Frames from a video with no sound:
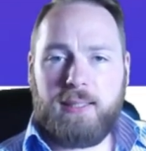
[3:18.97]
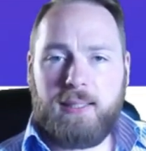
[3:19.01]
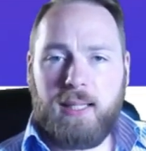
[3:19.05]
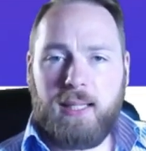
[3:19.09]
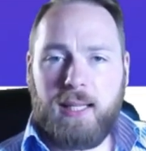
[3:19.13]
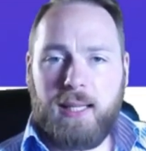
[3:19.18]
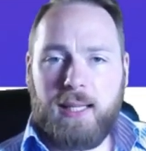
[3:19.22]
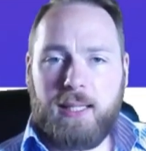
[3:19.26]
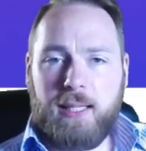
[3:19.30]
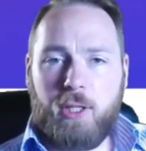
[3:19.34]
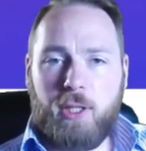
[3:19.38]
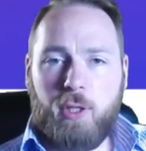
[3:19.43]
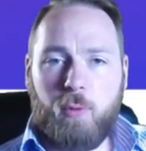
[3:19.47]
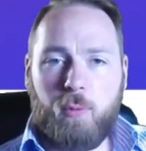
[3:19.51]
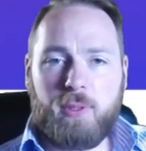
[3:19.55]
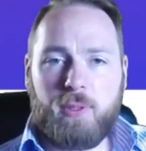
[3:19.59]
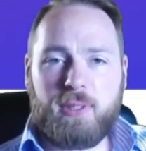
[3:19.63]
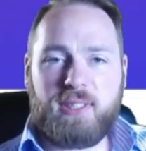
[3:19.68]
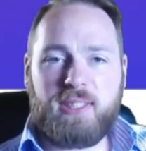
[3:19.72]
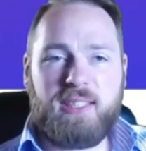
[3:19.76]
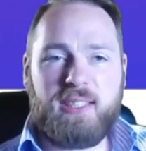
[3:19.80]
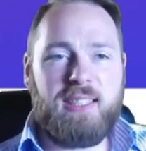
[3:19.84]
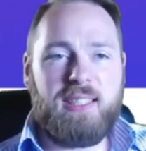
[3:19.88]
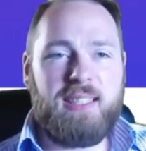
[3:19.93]
link you will
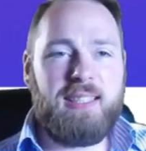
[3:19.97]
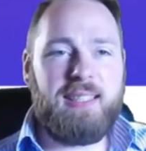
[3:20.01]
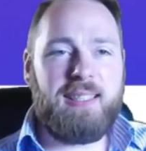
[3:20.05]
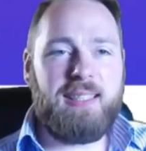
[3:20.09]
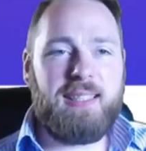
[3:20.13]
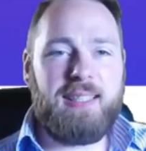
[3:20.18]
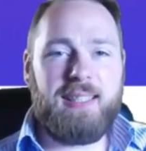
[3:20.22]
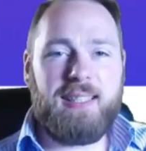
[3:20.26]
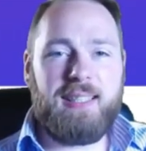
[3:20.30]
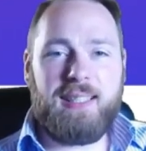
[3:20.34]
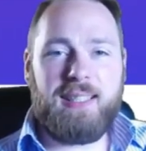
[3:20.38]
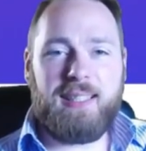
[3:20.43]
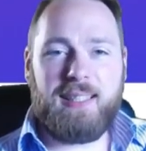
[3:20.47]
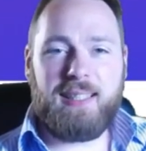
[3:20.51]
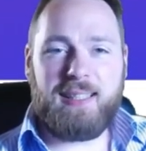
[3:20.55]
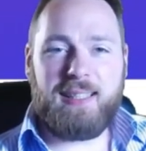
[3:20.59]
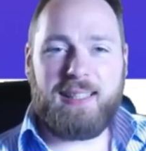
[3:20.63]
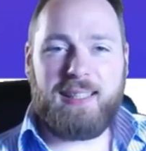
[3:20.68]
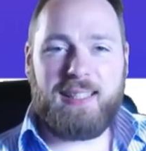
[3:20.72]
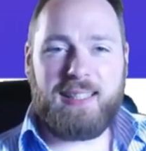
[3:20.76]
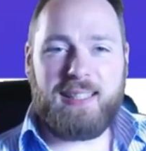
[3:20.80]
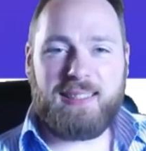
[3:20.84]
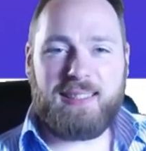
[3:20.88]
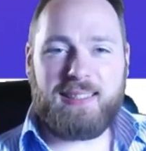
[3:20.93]
see
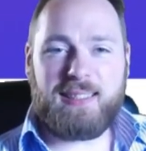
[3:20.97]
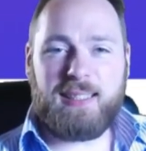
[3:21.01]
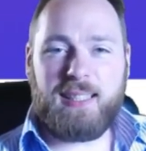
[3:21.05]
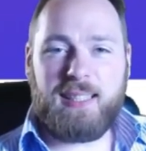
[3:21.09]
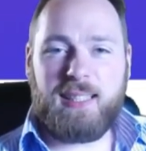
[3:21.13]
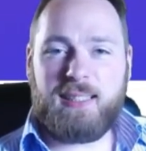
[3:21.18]
this